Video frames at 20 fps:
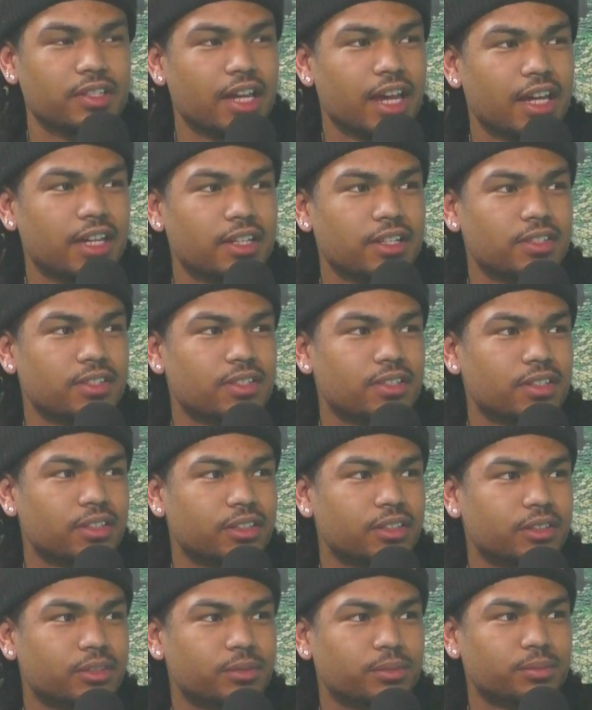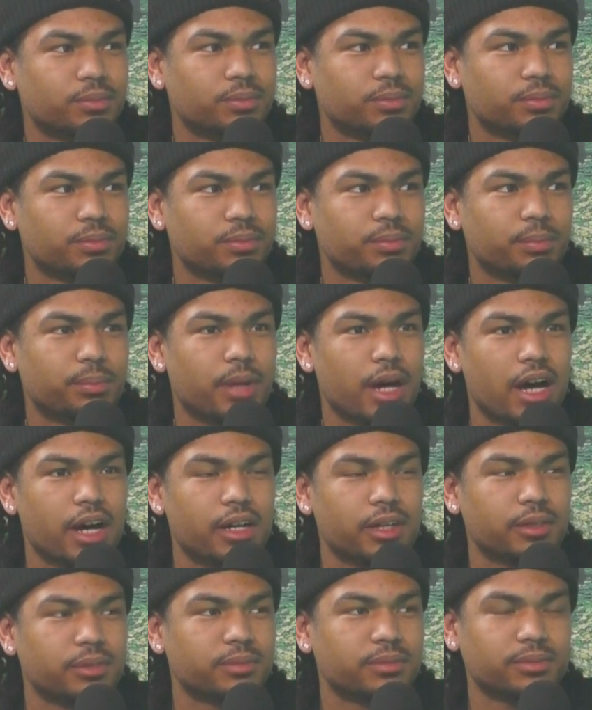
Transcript: 80s pop.